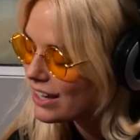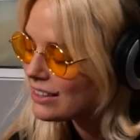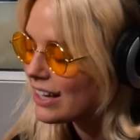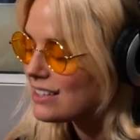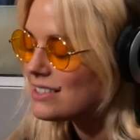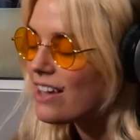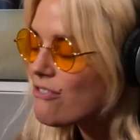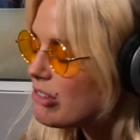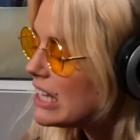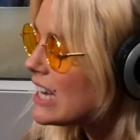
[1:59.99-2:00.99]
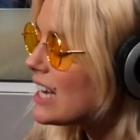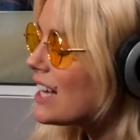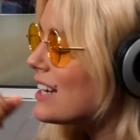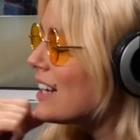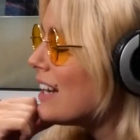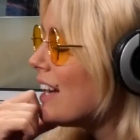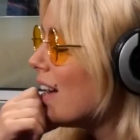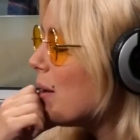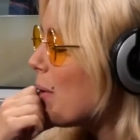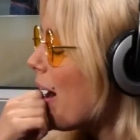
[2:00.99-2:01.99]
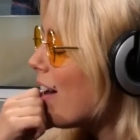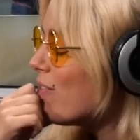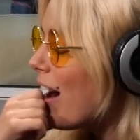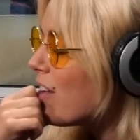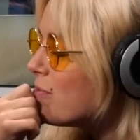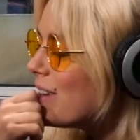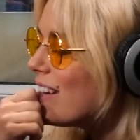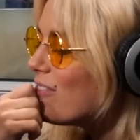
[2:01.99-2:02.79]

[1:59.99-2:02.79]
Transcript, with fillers: yep. and like safely. And yes. I've, I've been